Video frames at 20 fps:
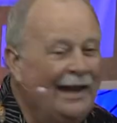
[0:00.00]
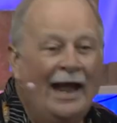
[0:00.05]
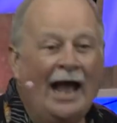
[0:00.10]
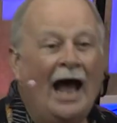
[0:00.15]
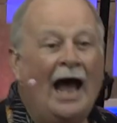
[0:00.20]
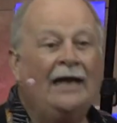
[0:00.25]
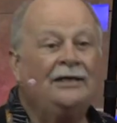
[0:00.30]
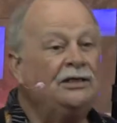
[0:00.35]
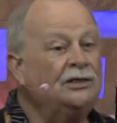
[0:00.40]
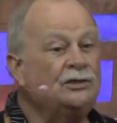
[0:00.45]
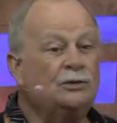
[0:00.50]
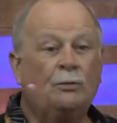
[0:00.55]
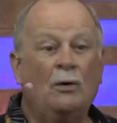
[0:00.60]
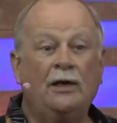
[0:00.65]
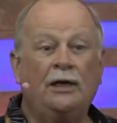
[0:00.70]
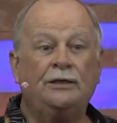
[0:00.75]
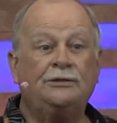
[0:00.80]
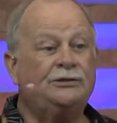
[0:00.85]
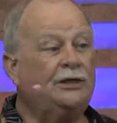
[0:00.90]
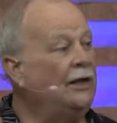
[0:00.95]
I just
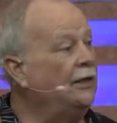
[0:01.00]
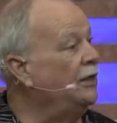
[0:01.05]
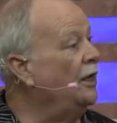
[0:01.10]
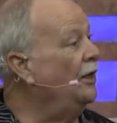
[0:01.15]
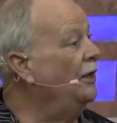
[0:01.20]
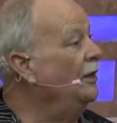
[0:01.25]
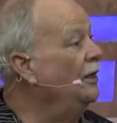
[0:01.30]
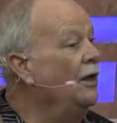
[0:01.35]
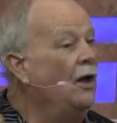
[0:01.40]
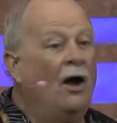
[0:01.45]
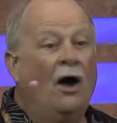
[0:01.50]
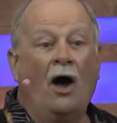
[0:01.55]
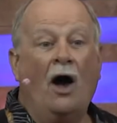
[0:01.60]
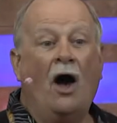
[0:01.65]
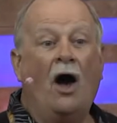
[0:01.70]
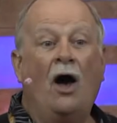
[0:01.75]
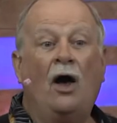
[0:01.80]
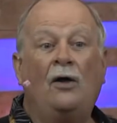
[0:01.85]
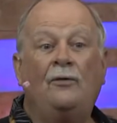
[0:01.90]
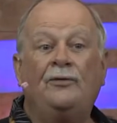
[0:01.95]
want to tell you
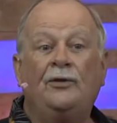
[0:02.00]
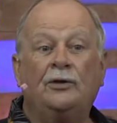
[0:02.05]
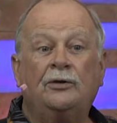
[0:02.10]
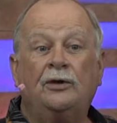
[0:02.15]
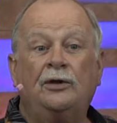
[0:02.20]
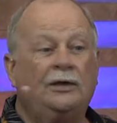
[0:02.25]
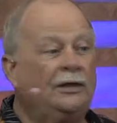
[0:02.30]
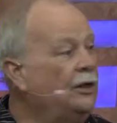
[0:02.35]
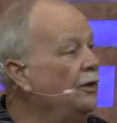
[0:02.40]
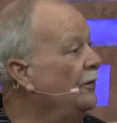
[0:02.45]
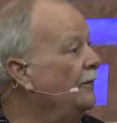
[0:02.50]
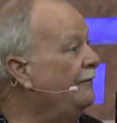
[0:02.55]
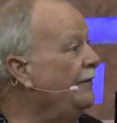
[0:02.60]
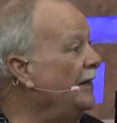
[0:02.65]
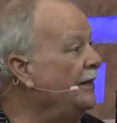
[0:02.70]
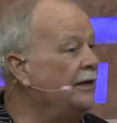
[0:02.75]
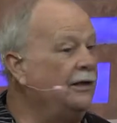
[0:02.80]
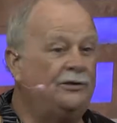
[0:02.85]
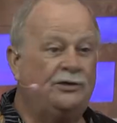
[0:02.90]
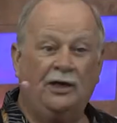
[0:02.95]
all the good, you know,
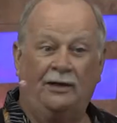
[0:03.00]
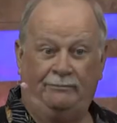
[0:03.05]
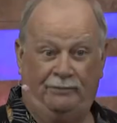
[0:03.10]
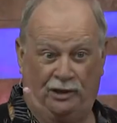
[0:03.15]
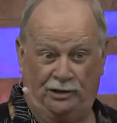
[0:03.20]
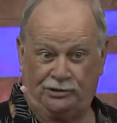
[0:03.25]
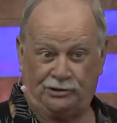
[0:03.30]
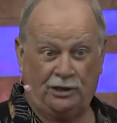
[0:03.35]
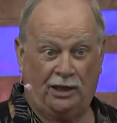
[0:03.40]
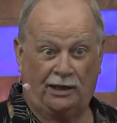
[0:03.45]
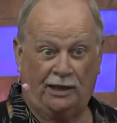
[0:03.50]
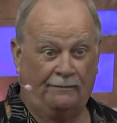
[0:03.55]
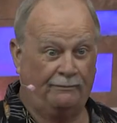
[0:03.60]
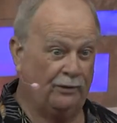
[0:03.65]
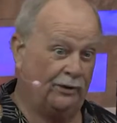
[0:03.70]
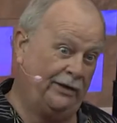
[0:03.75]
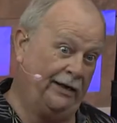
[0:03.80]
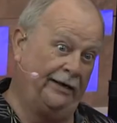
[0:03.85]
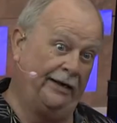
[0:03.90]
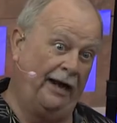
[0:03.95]
they didn't tell me to shut up
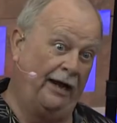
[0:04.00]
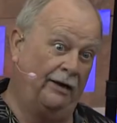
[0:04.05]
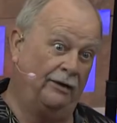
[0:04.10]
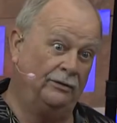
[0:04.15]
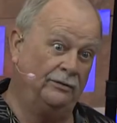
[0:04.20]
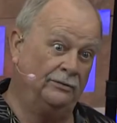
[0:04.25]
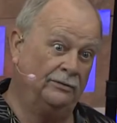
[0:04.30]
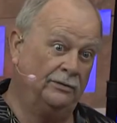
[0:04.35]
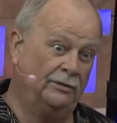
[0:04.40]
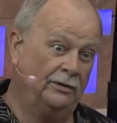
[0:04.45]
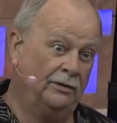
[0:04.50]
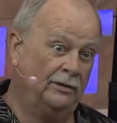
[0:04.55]
or get out.